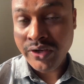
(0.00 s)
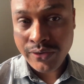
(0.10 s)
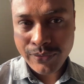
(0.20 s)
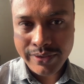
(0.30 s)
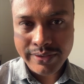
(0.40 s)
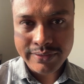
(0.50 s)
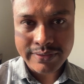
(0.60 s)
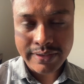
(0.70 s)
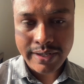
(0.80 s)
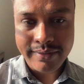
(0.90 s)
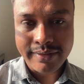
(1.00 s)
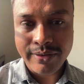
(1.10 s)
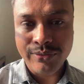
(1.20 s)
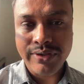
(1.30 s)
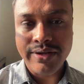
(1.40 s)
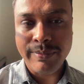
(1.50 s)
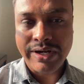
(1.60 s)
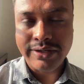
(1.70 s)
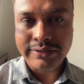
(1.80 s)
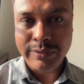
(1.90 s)
queries, and how their
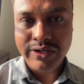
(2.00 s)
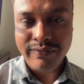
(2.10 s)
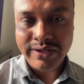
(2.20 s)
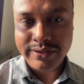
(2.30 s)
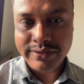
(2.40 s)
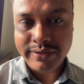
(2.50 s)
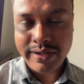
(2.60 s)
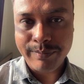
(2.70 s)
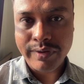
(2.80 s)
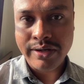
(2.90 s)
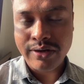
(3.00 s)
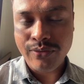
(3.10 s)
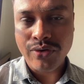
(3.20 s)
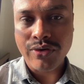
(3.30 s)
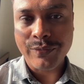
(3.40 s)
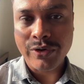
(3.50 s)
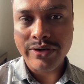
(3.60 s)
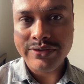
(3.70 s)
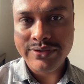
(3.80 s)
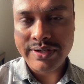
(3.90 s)
matrix multiplication happening, how dot
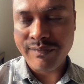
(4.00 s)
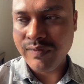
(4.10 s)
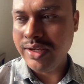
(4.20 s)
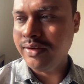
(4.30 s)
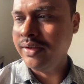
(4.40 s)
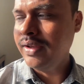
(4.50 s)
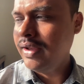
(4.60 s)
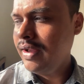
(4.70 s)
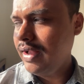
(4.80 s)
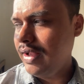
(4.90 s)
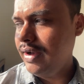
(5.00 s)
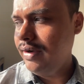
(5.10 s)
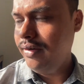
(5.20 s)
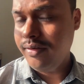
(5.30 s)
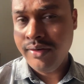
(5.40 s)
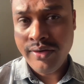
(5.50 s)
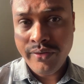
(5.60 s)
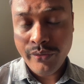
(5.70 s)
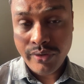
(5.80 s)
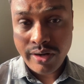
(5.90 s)
product is happening, and
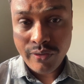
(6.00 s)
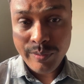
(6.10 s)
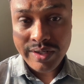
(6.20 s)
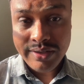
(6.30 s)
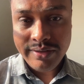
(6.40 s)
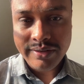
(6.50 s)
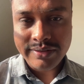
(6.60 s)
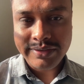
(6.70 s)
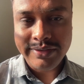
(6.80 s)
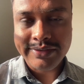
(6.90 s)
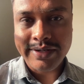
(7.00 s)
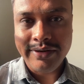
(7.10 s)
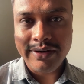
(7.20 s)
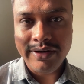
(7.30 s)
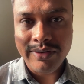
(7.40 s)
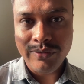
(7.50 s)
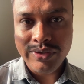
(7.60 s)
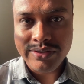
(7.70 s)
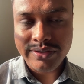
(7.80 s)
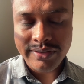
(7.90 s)
how many layers it's containing,
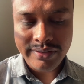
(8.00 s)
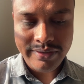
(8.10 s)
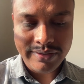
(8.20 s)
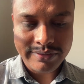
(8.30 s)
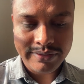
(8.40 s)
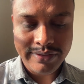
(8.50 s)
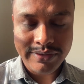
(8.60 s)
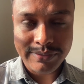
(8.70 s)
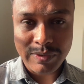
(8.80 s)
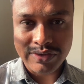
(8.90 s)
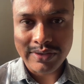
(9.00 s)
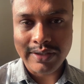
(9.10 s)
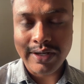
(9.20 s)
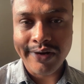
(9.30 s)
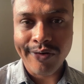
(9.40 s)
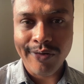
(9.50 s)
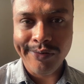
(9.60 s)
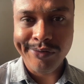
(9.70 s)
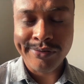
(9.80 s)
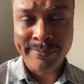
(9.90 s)
which layers it's passing, and all
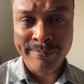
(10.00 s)
those.